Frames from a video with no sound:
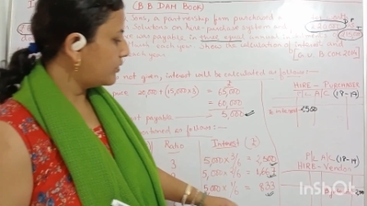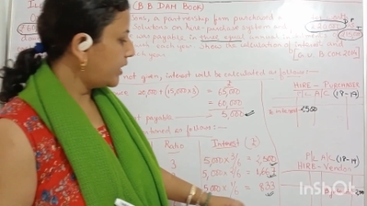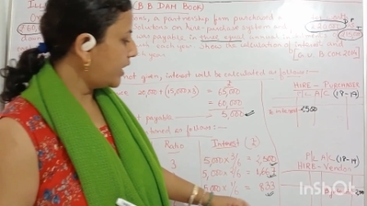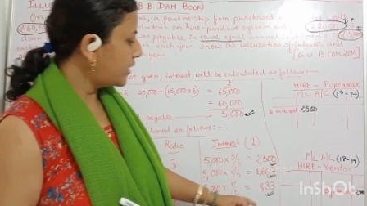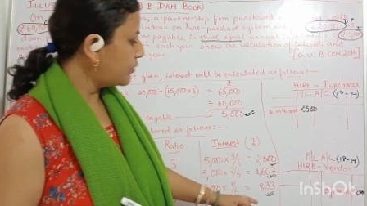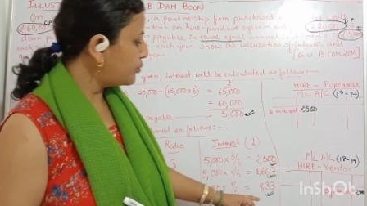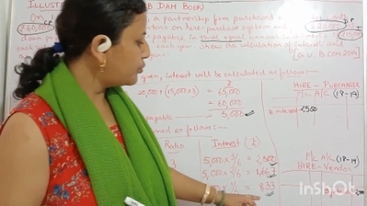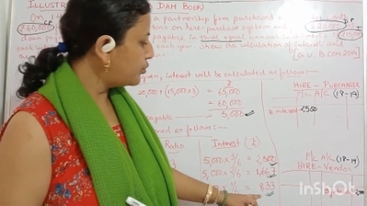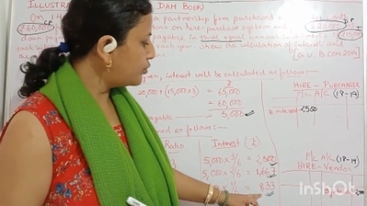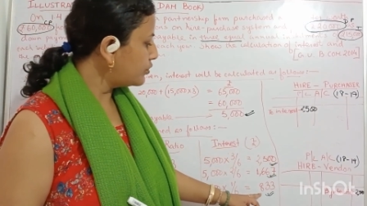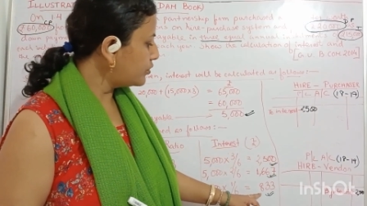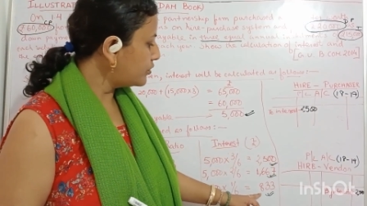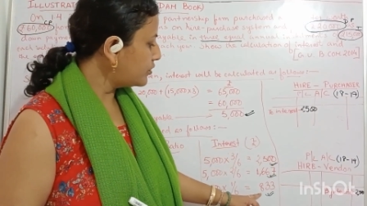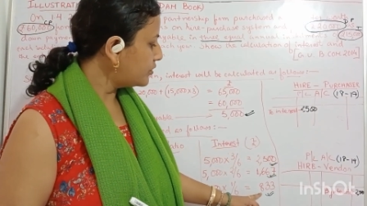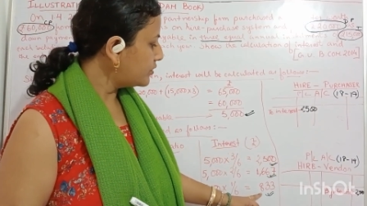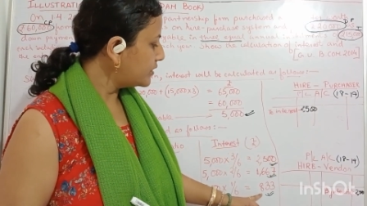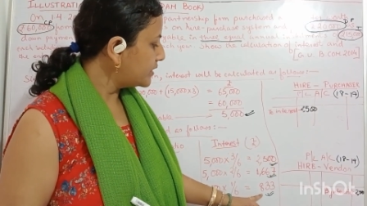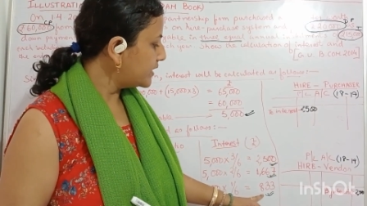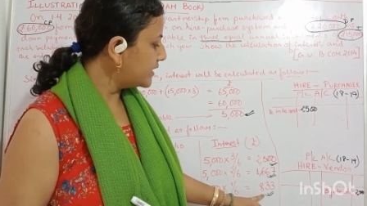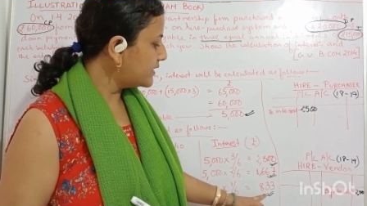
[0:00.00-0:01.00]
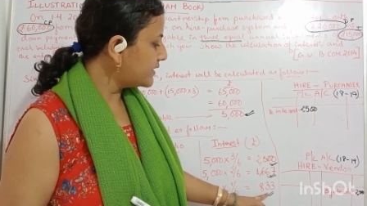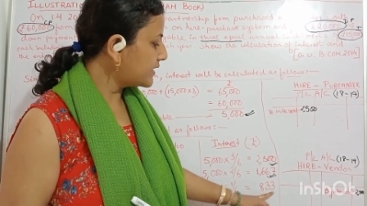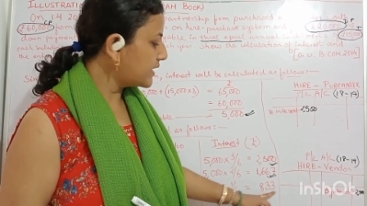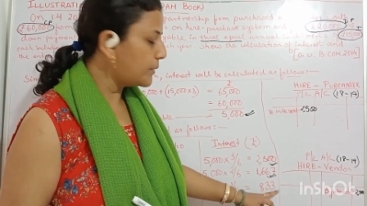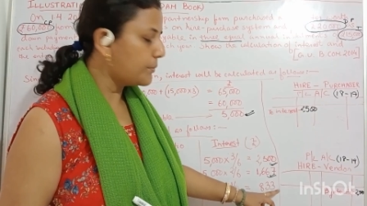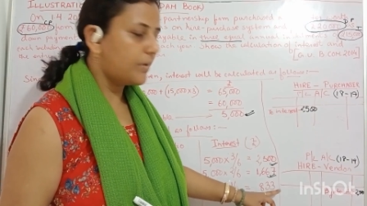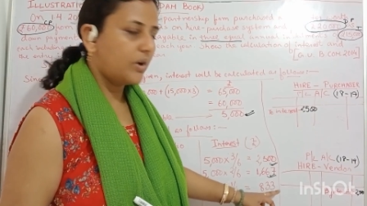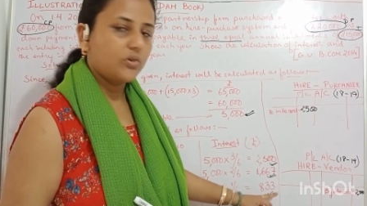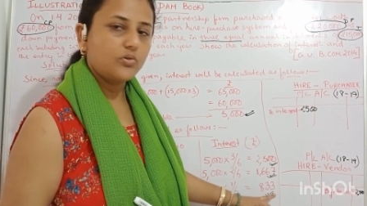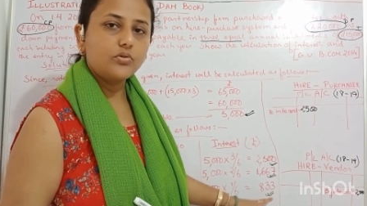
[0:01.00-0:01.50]
Okay, and put this
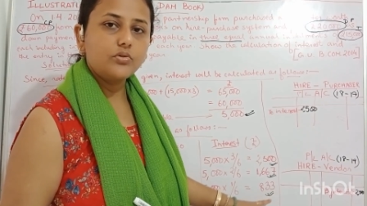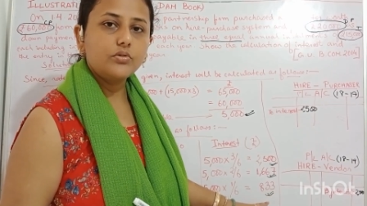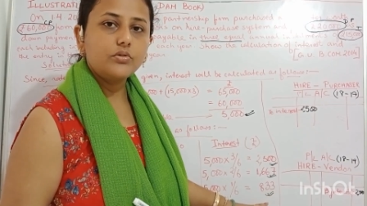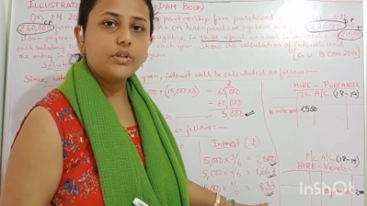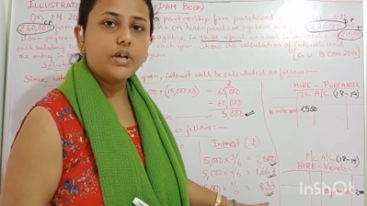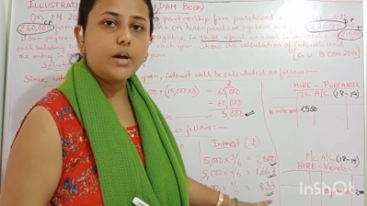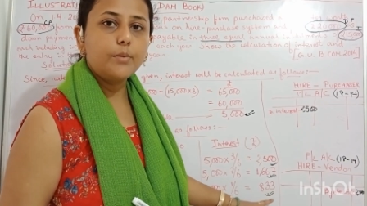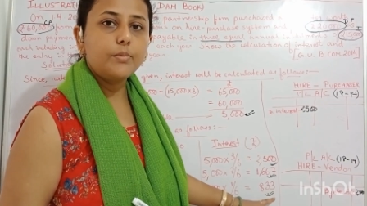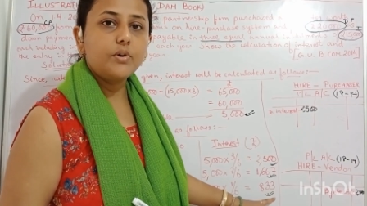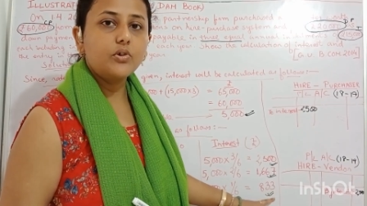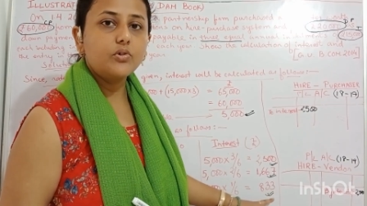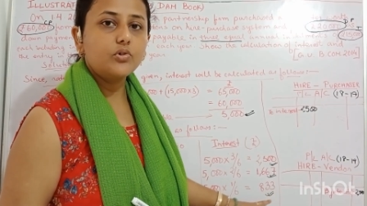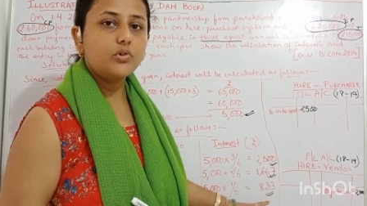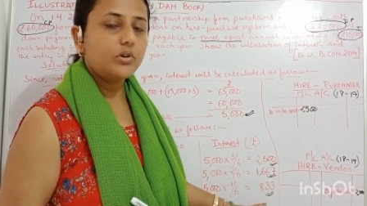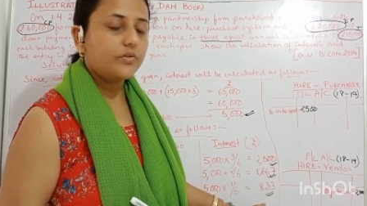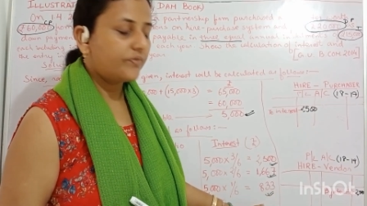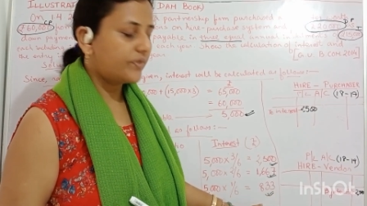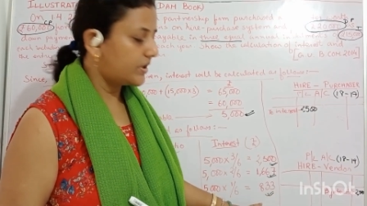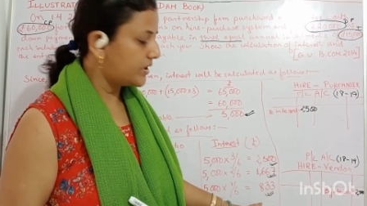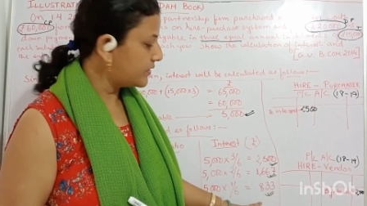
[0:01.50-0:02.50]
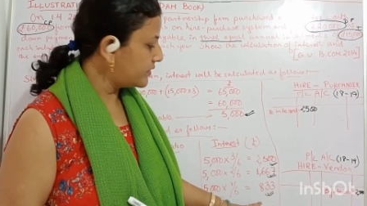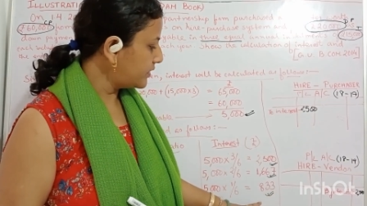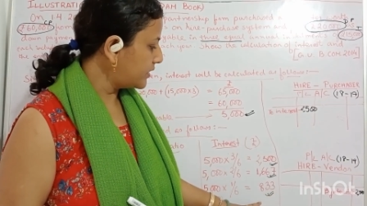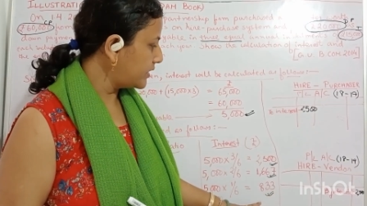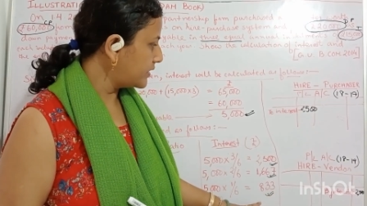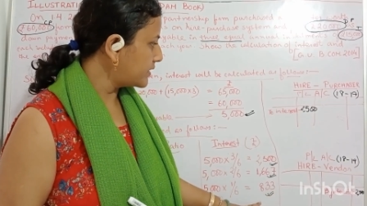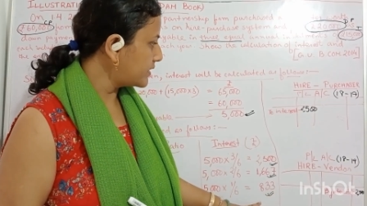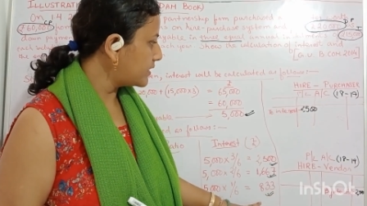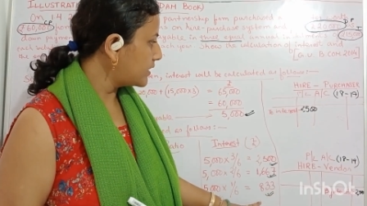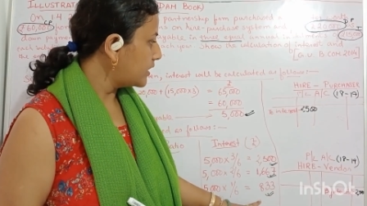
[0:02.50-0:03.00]
amount, the amount of
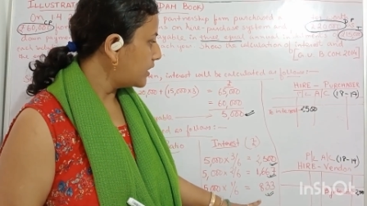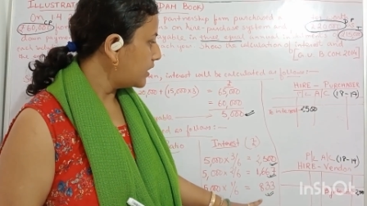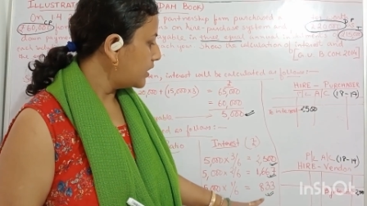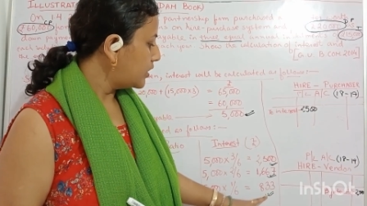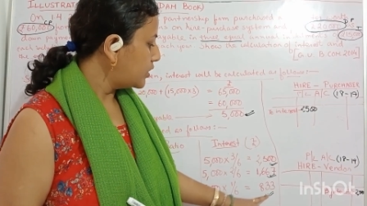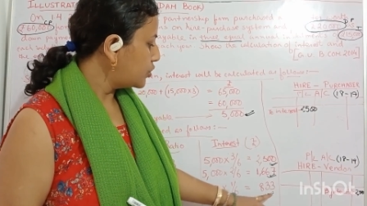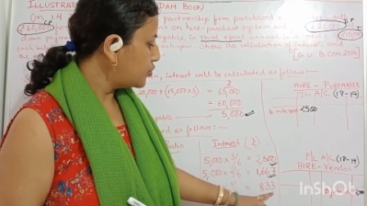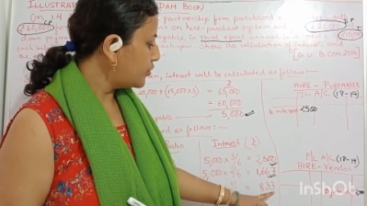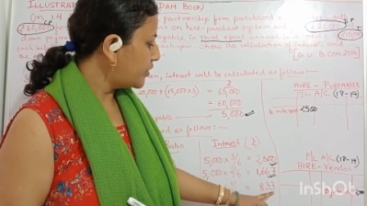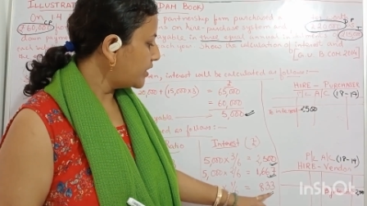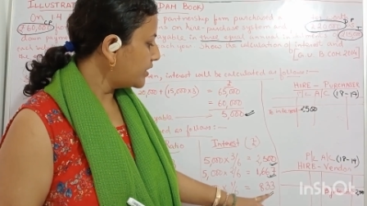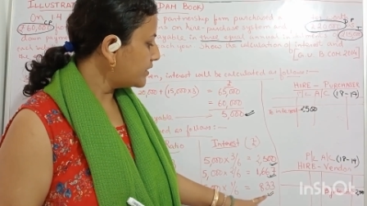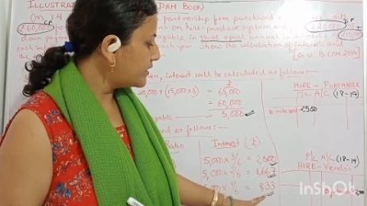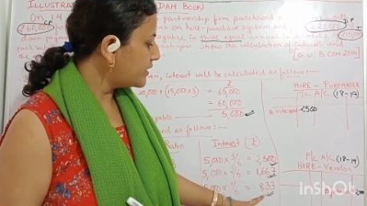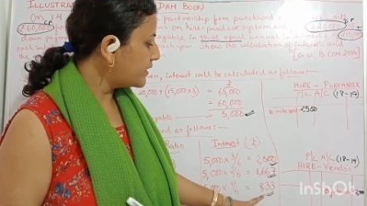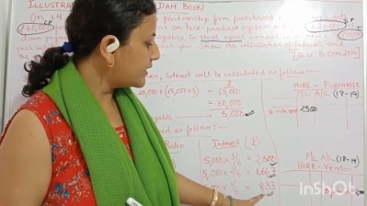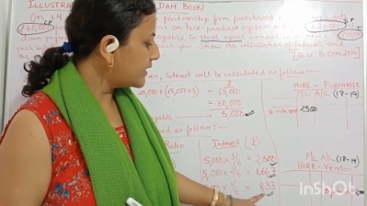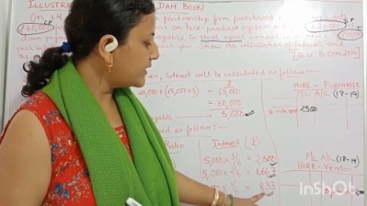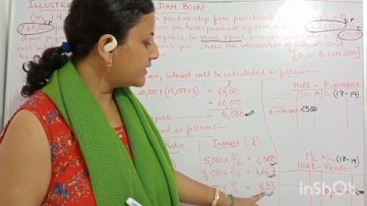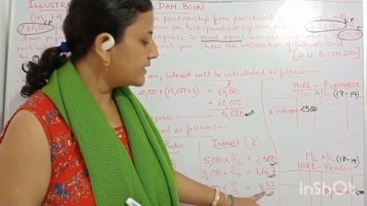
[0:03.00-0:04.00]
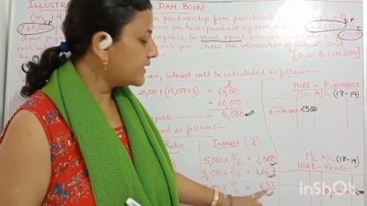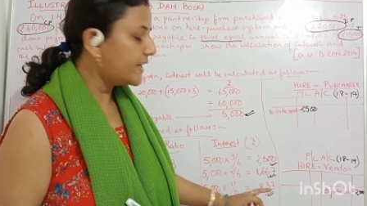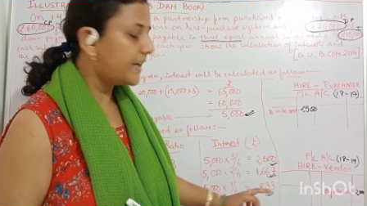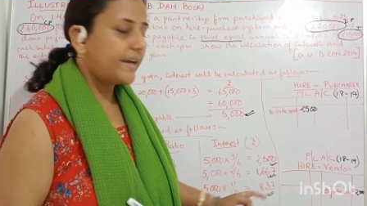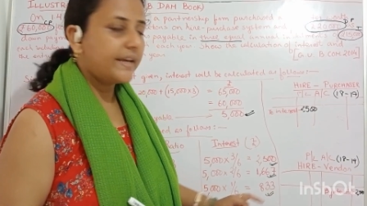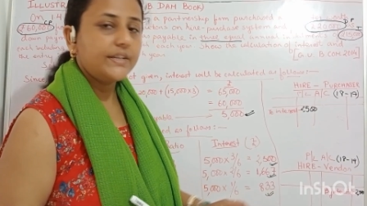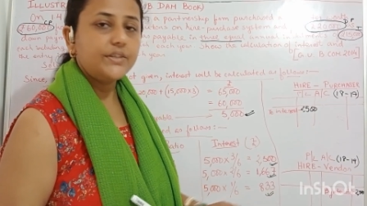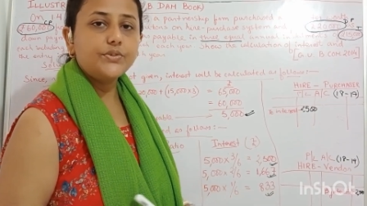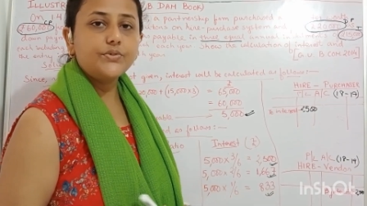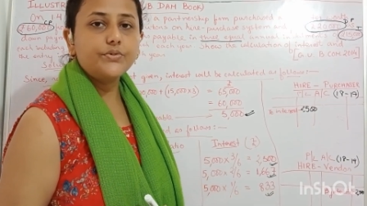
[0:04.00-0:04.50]
interest. To interest
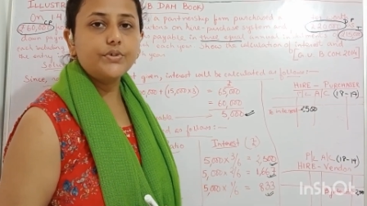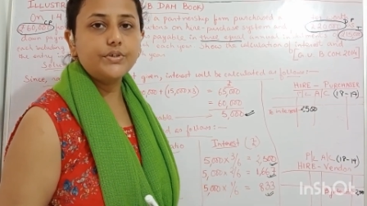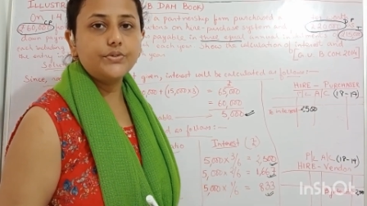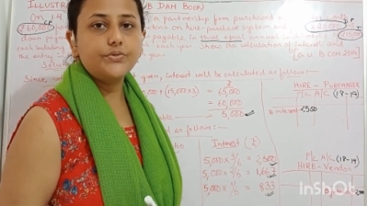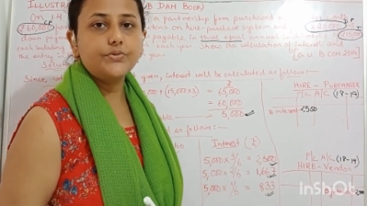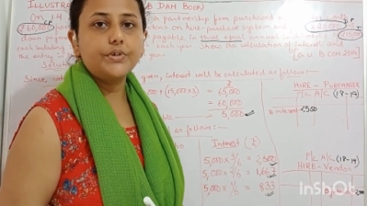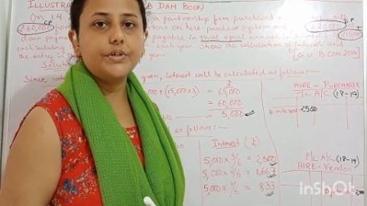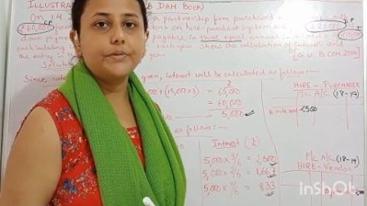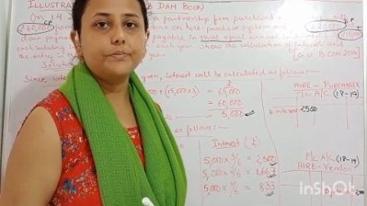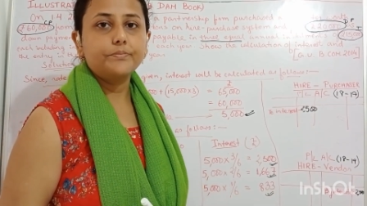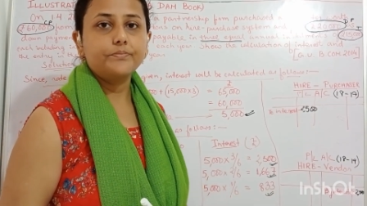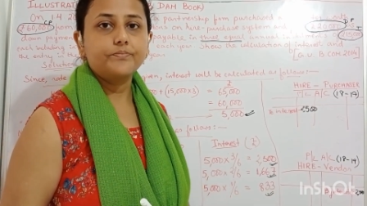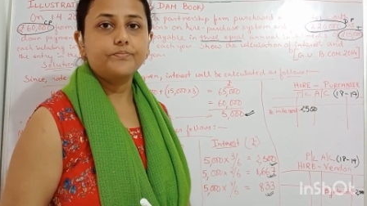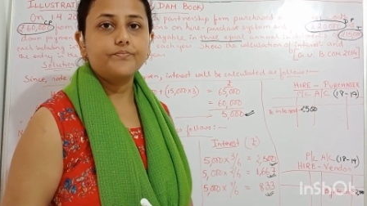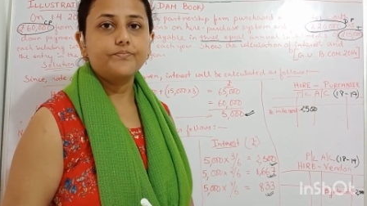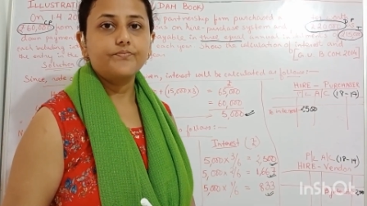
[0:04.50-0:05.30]
833.